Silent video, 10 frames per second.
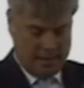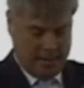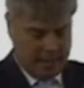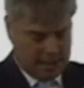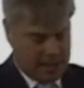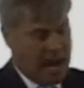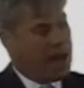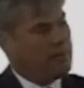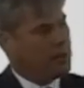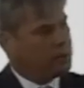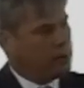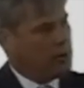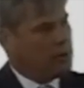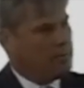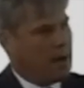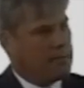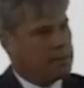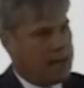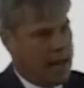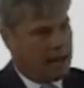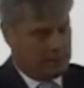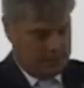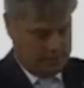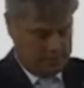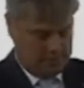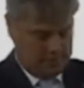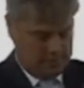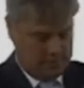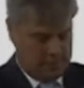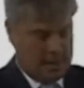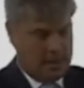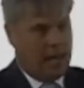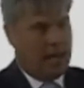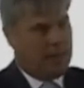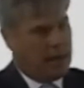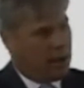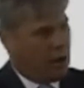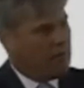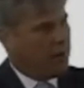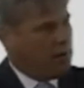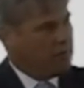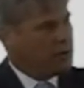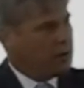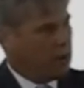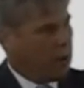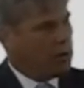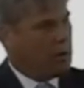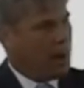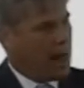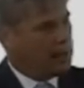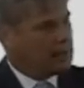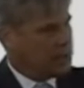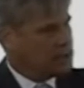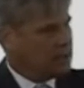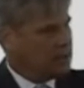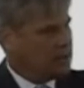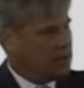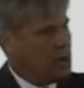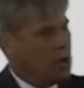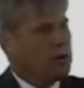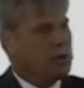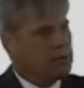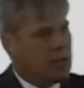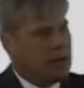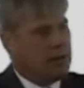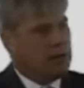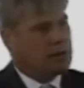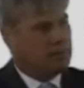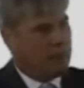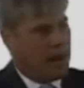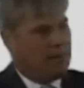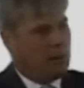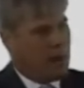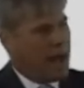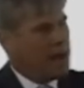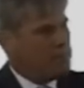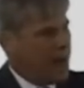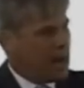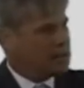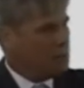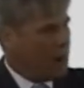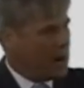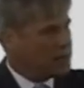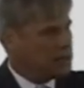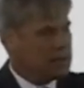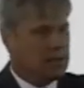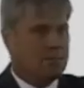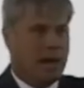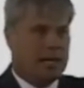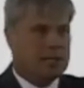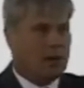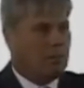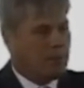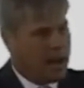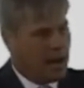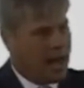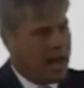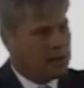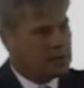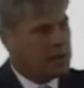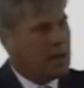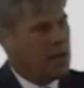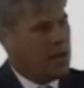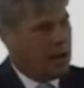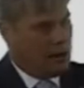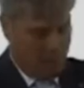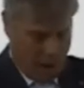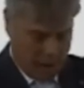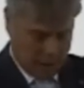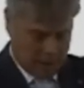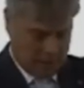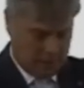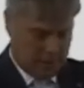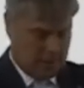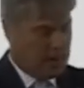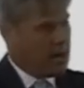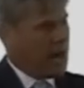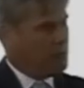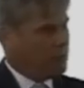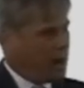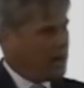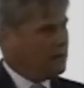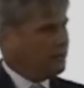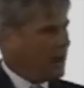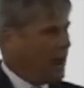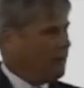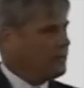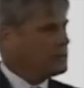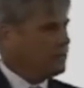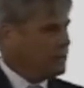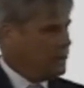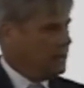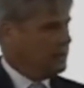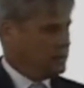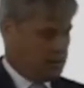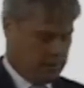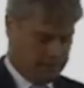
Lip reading: that it's time to throw the bums out and then go vote for your local politician who continues to bum a ride back to Washington based on bailouts, earmarks, and running for office for years.